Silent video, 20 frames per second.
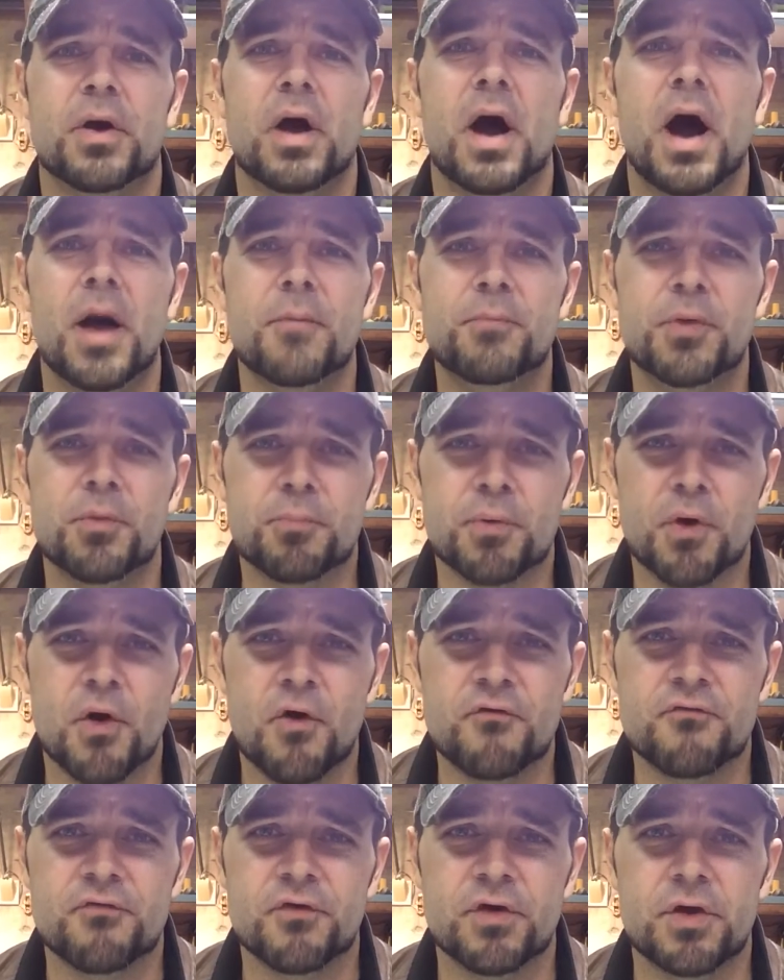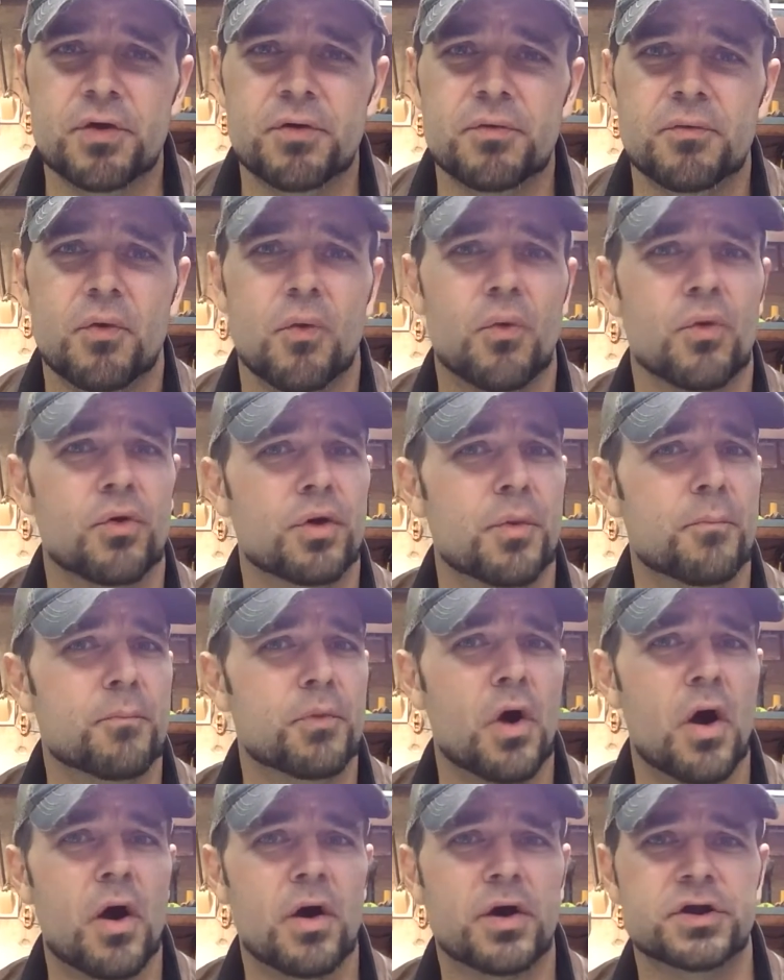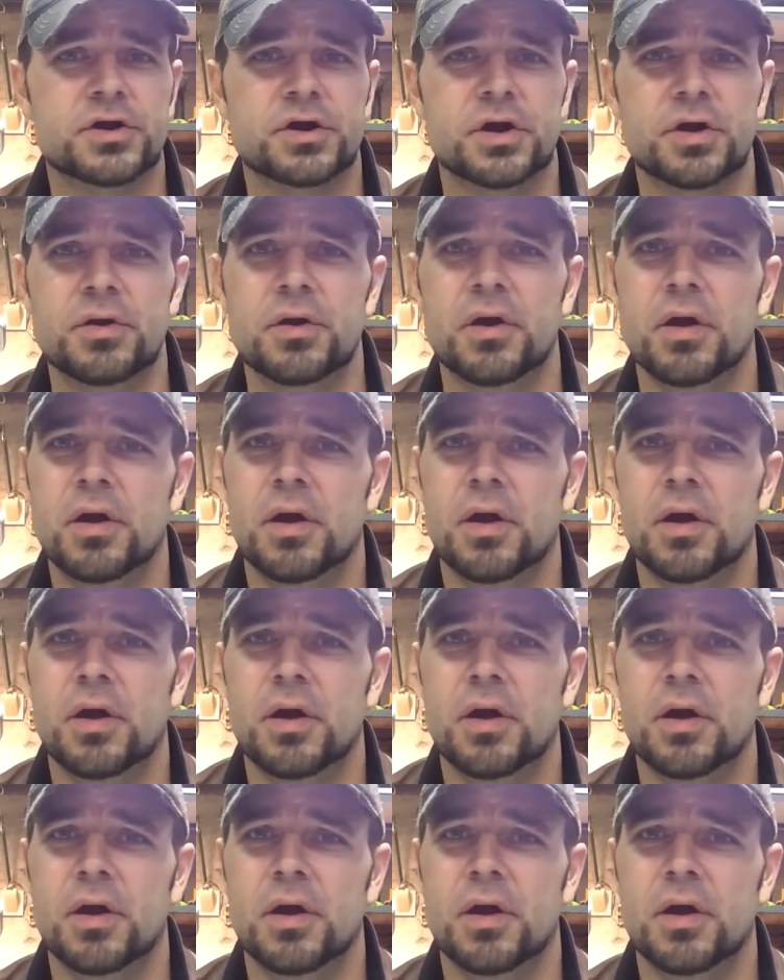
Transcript: ibuprofen or naproxen.